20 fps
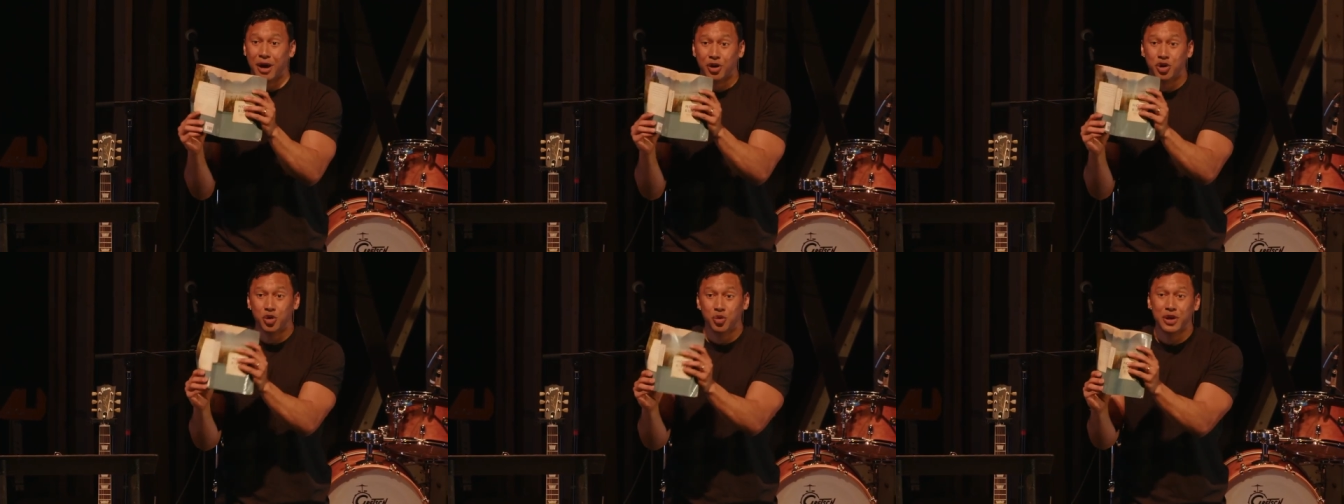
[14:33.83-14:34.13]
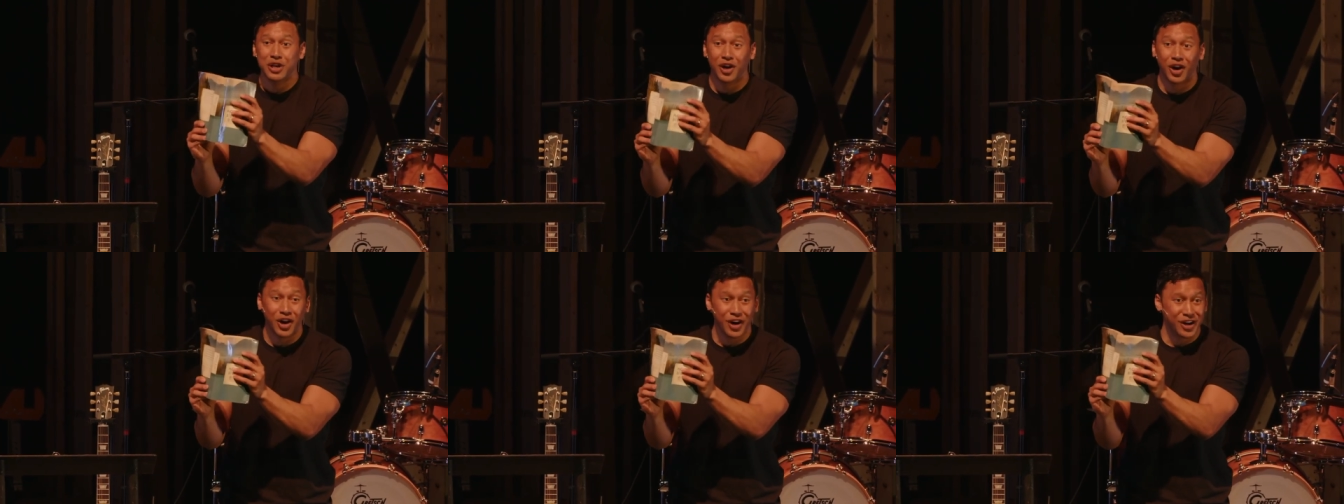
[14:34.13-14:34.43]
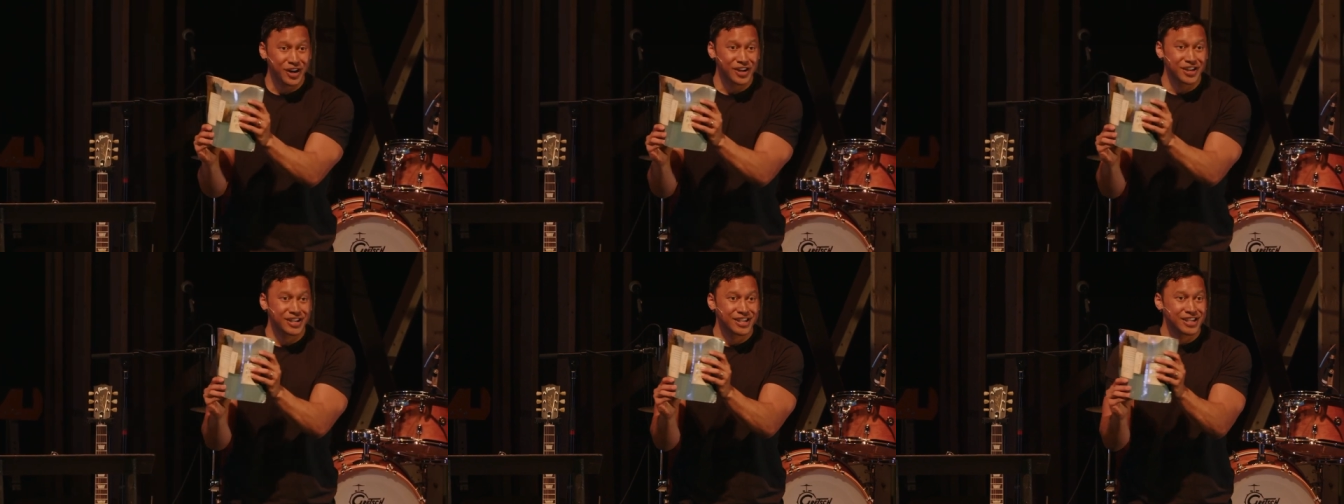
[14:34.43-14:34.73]
about who we
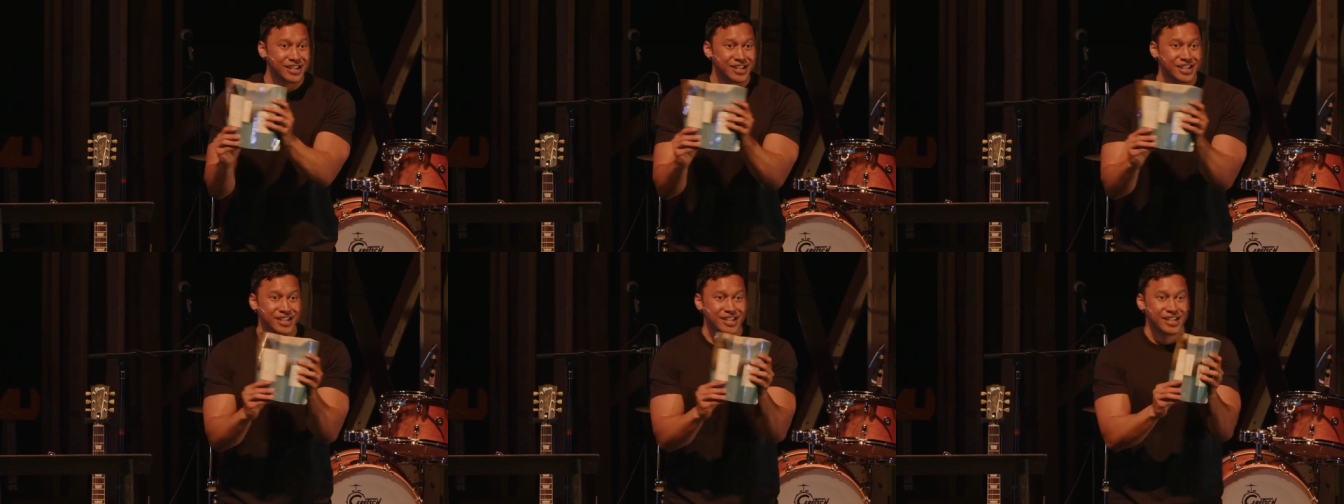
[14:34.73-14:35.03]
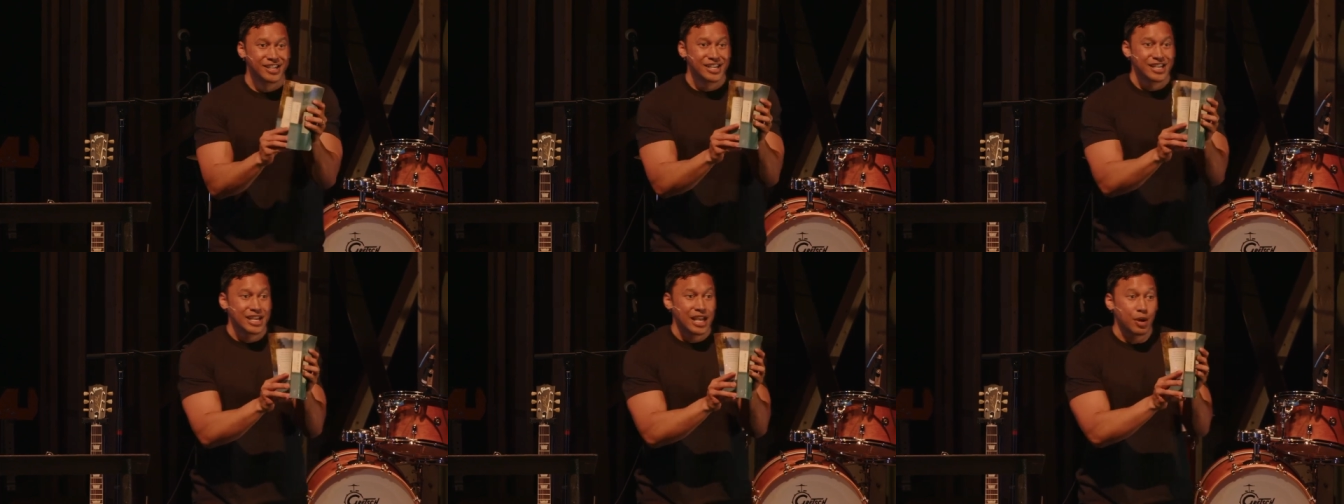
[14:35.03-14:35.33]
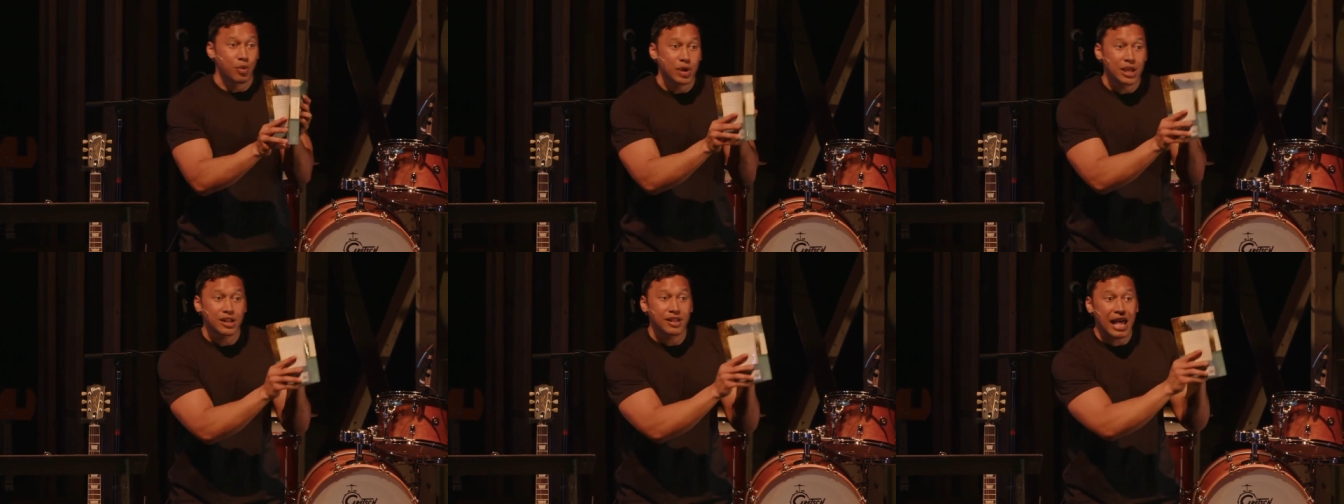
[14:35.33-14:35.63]
are,
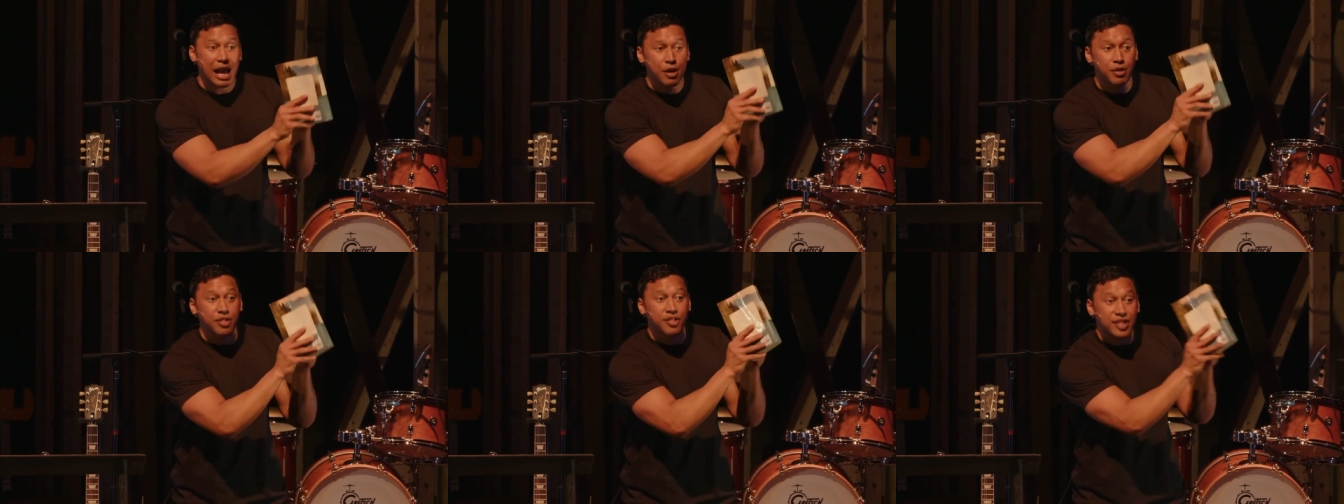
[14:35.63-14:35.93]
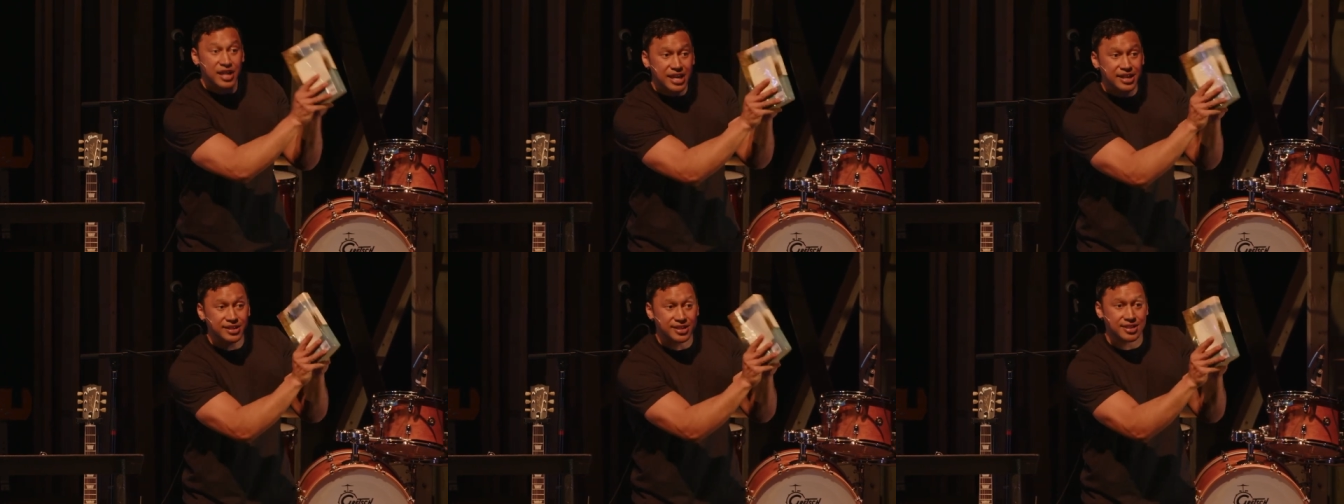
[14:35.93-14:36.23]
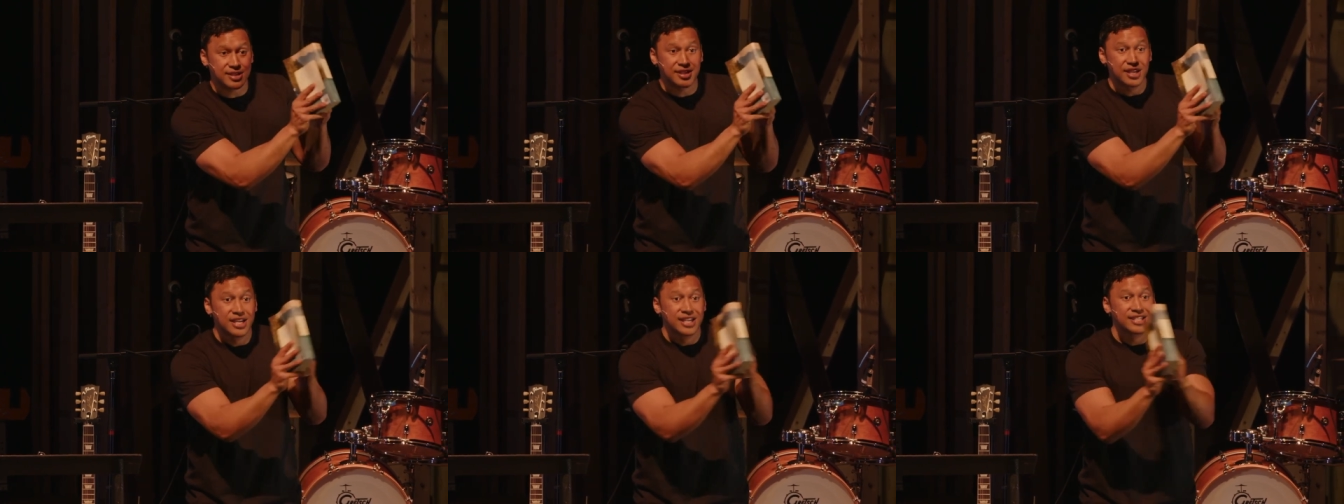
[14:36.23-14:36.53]
and we allow
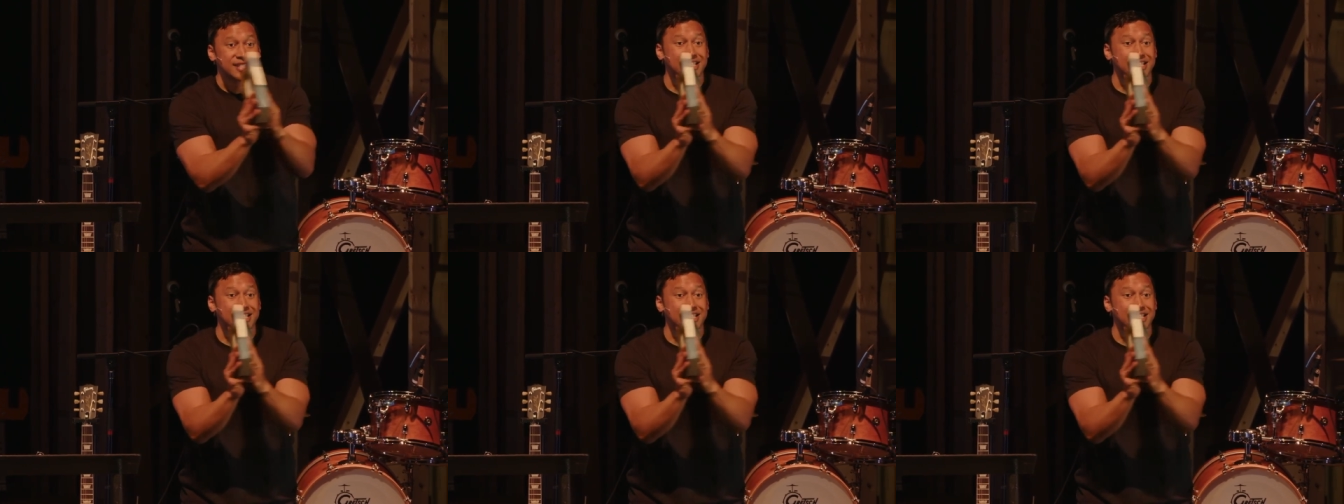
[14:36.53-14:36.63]
this